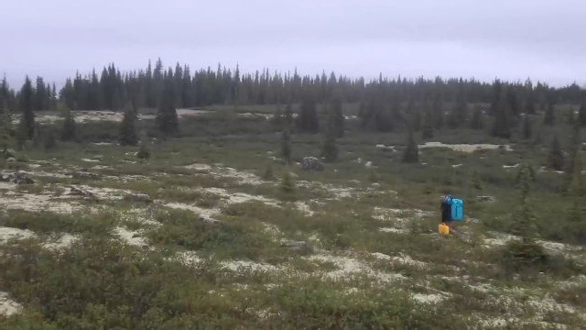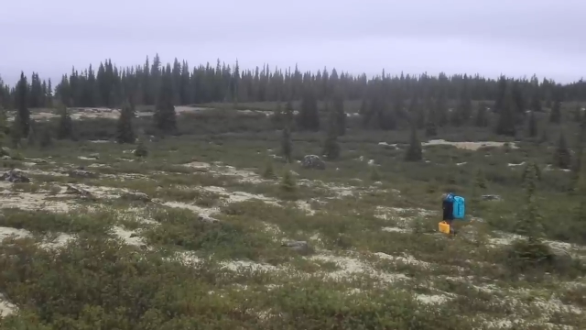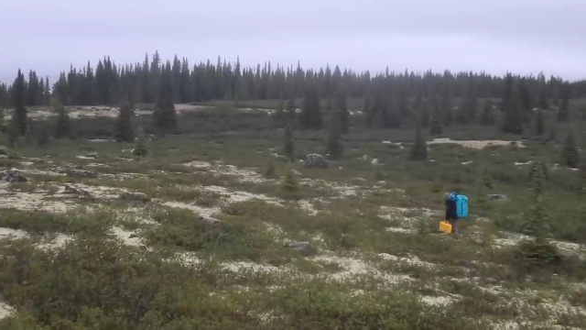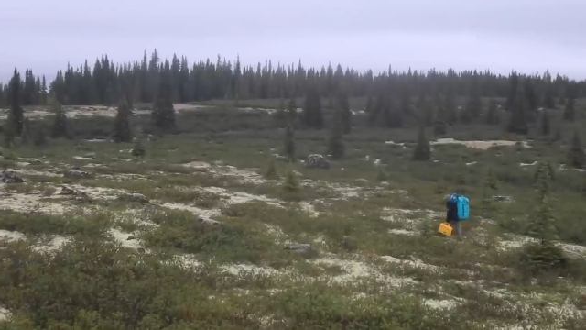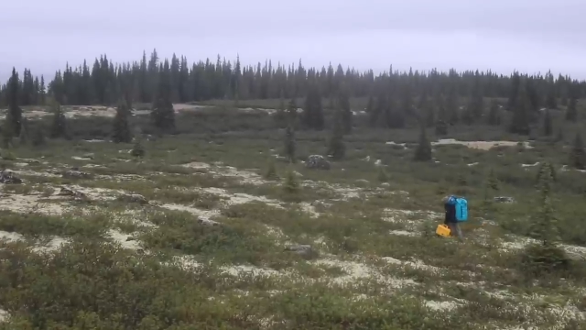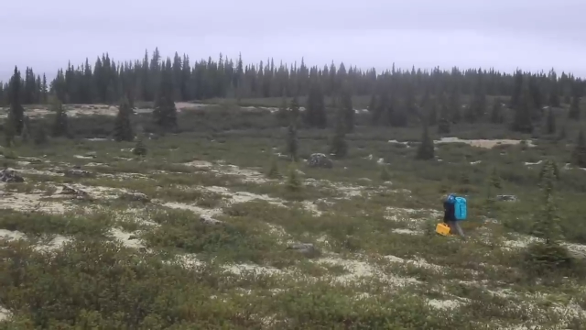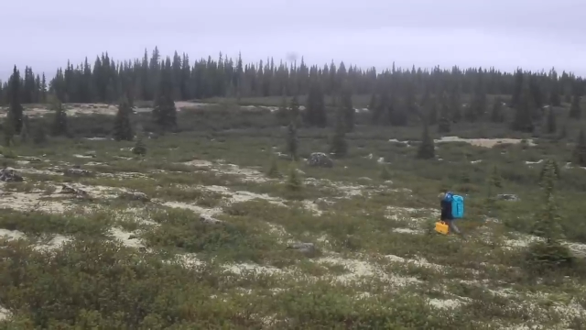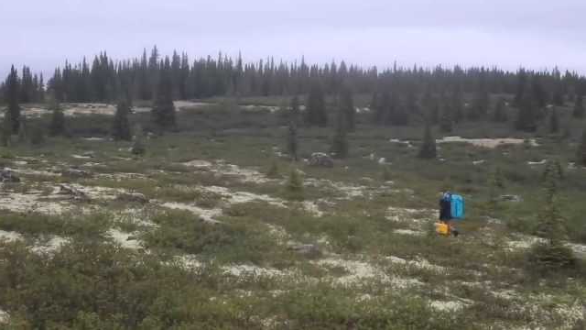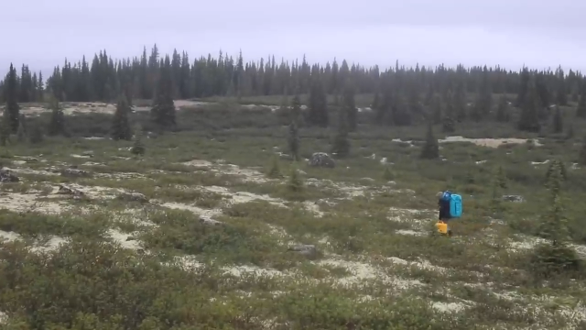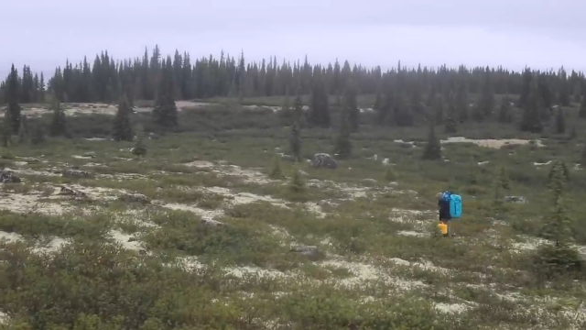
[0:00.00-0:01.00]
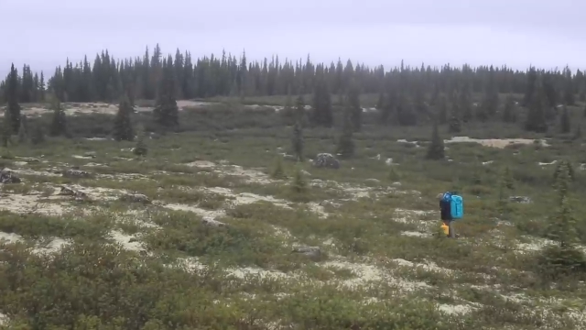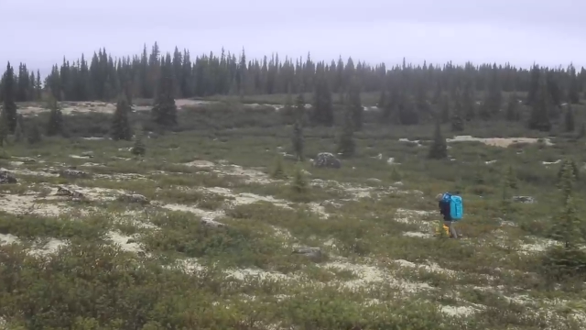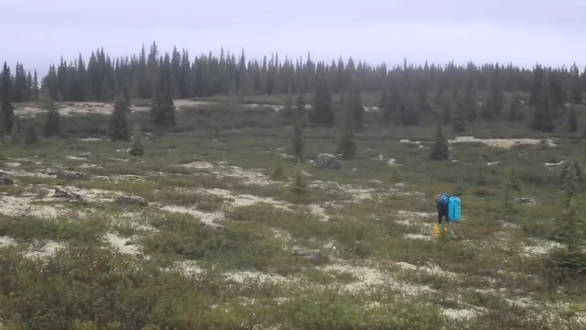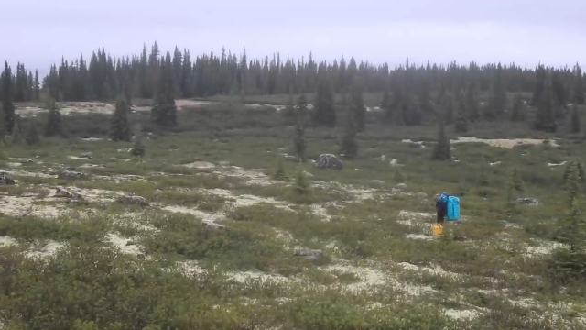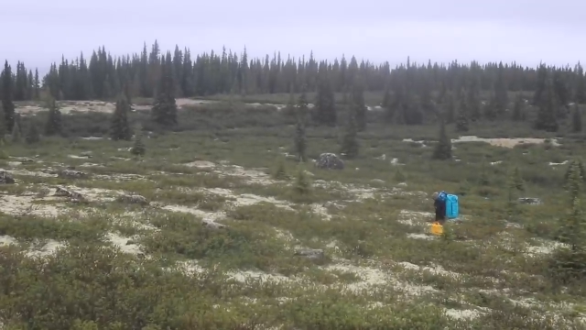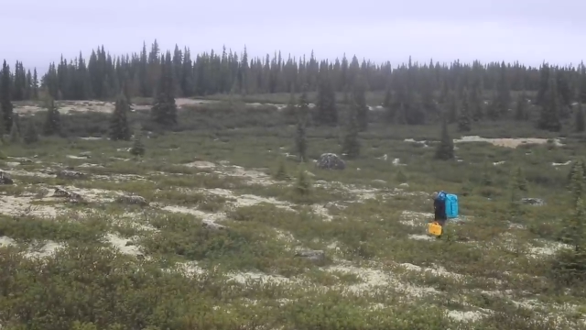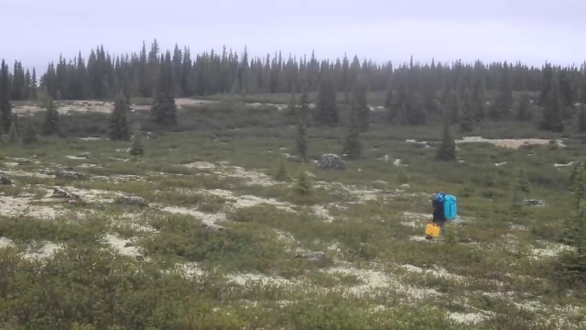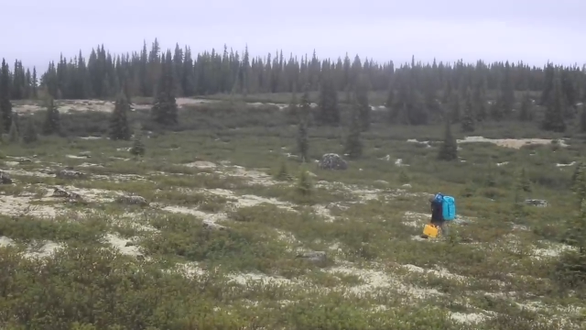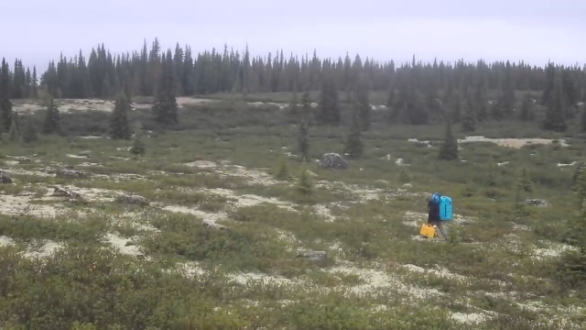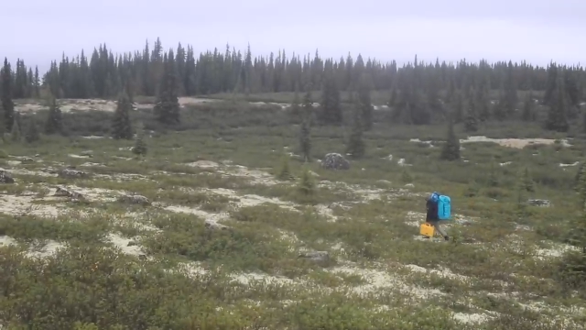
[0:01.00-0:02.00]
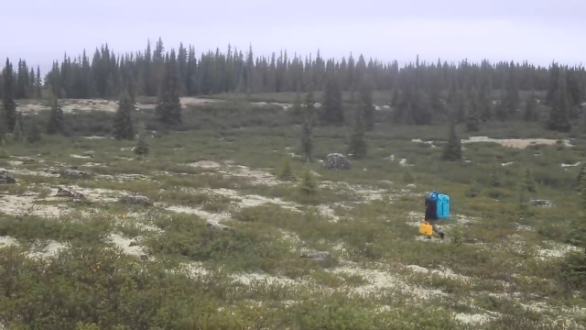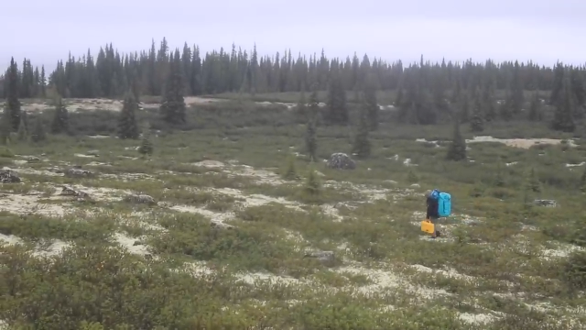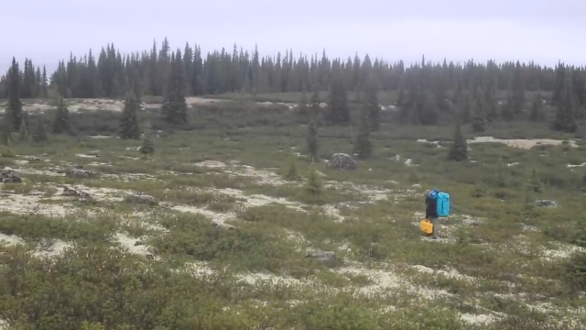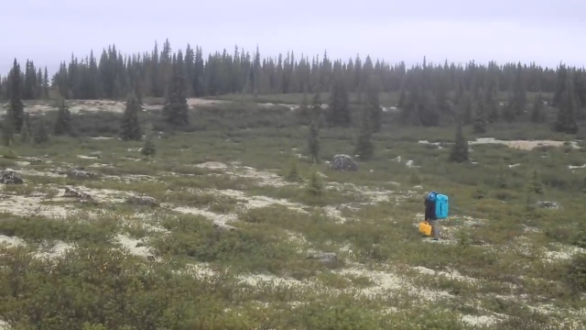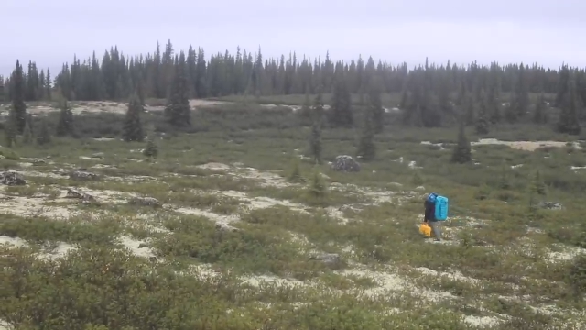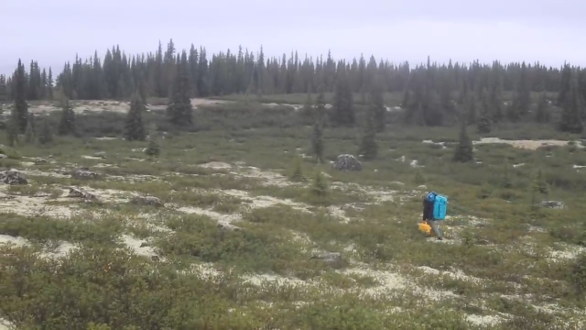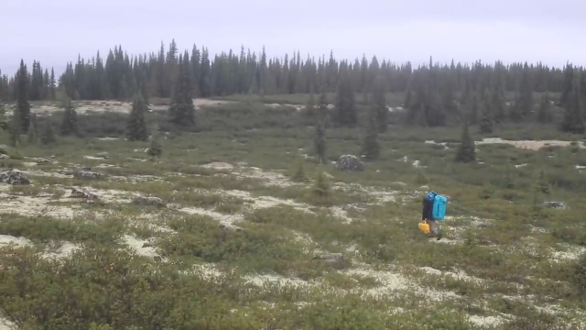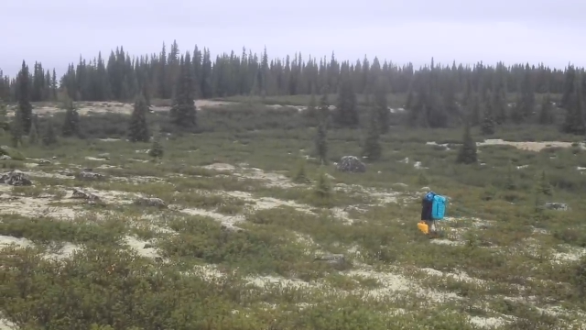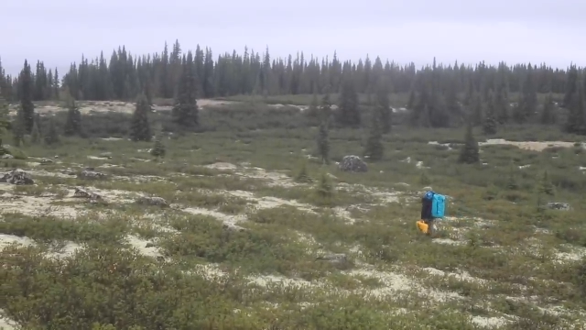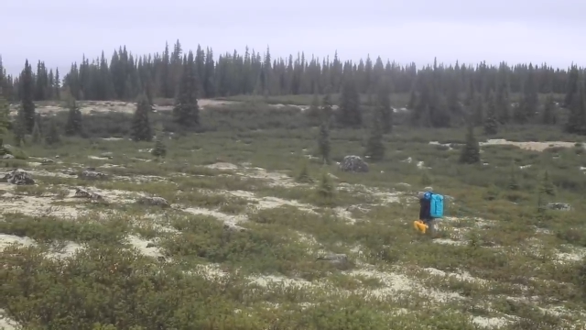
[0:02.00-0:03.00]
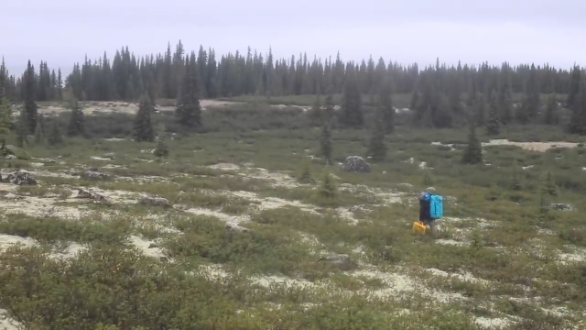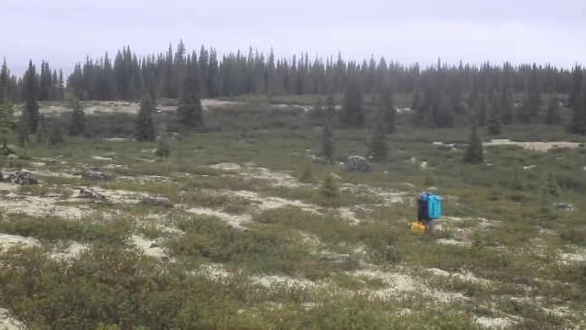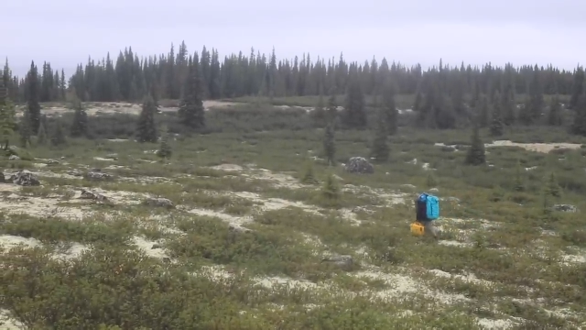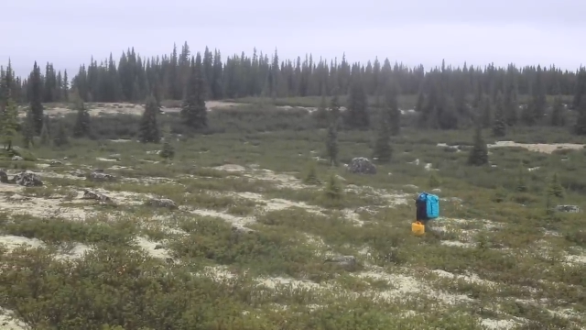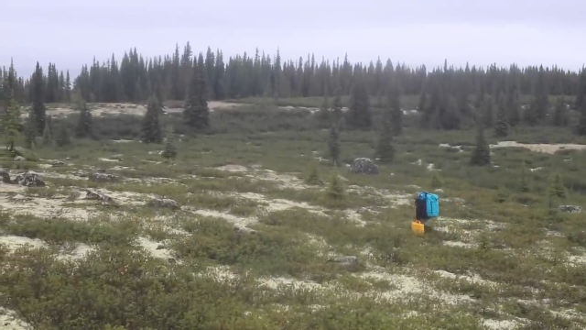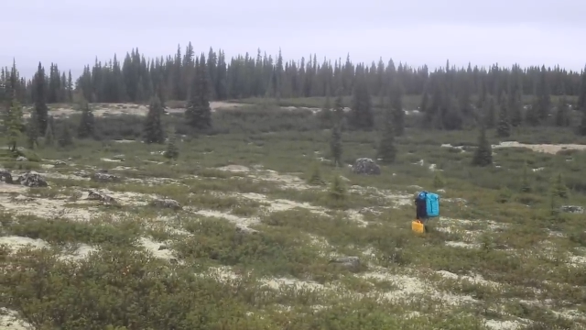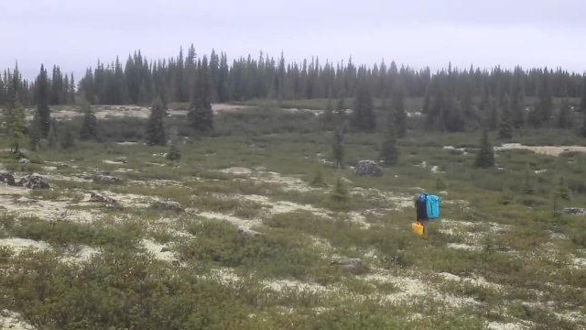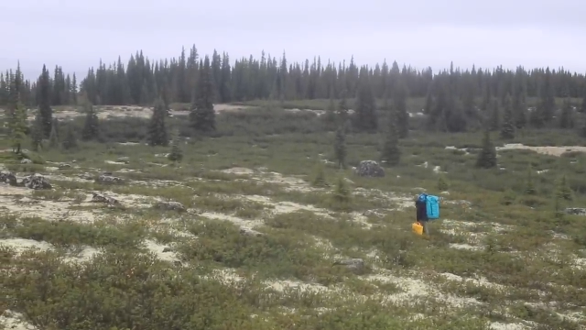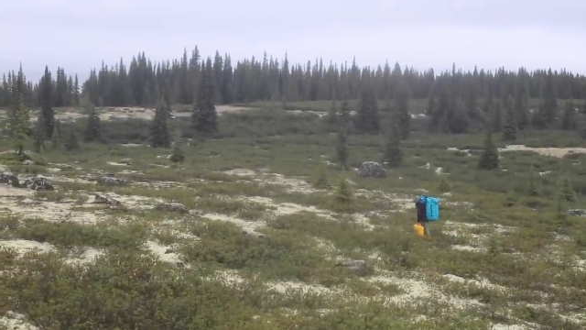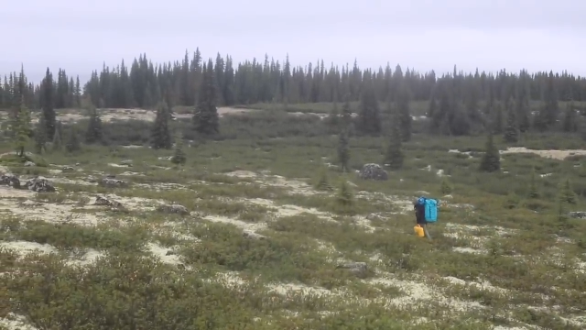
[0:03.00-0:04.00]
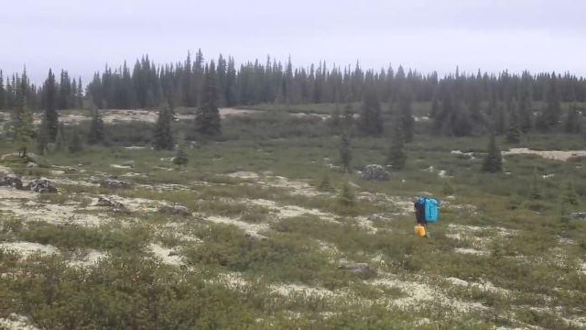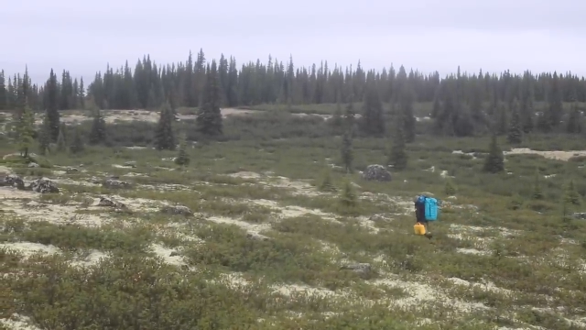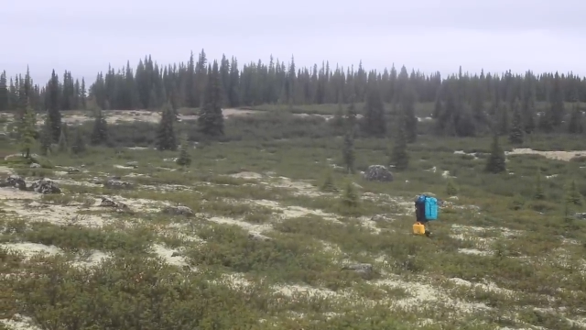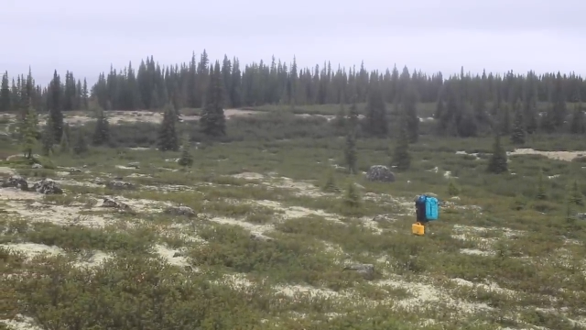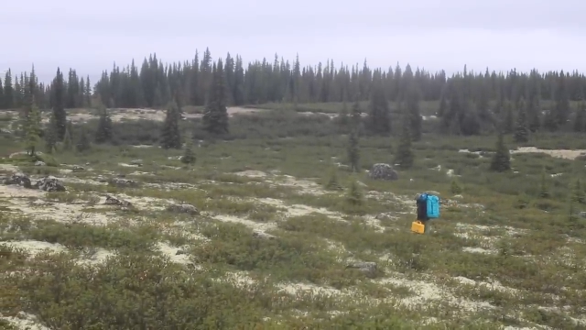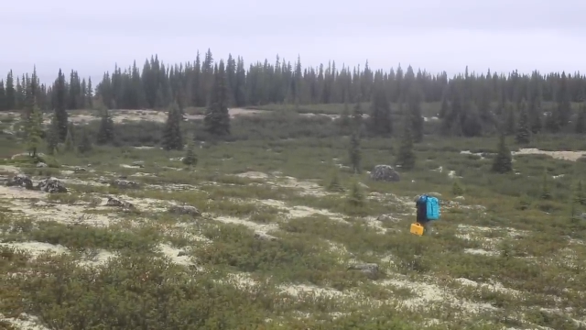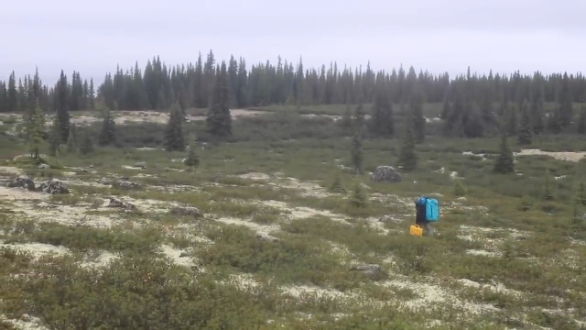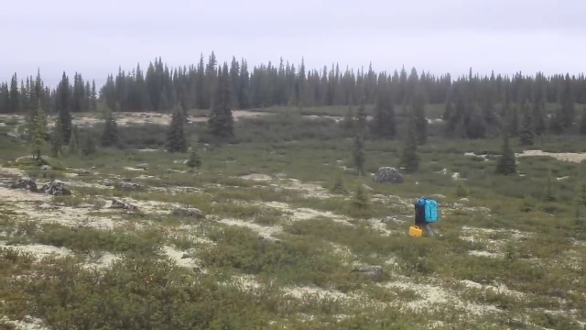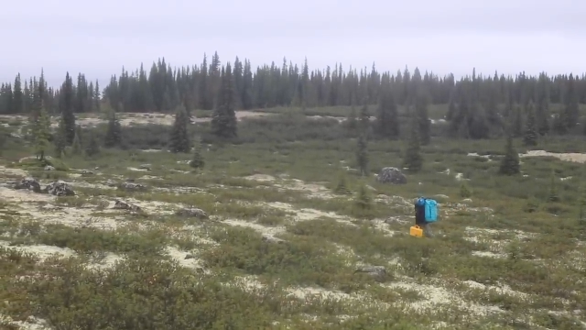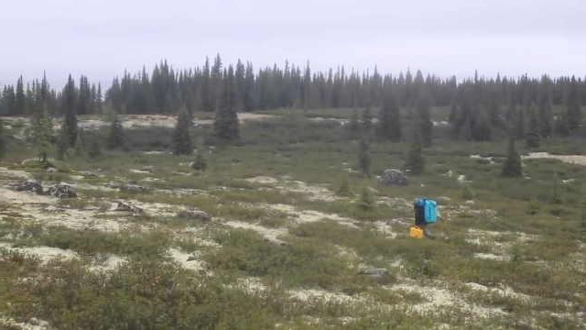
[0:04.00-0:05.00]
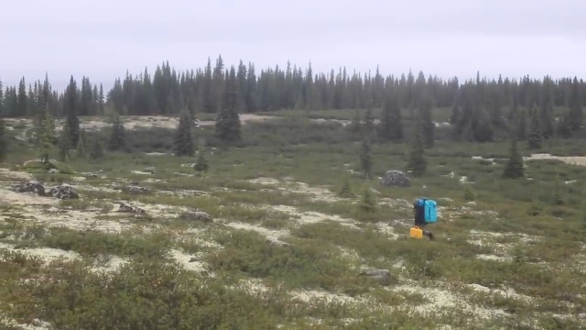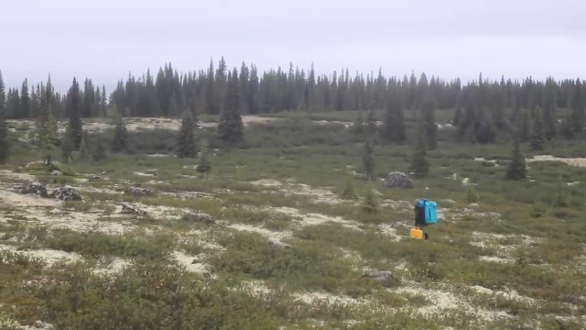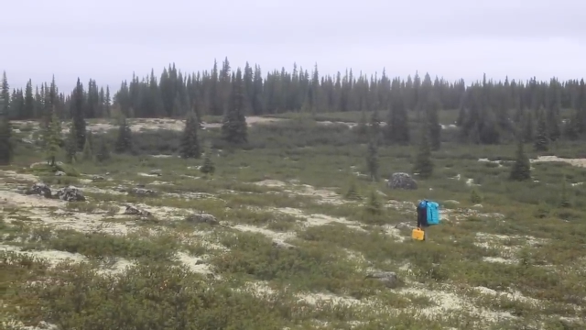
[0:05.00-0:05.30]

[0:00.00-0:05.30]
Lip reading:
[unreadable: no face in view]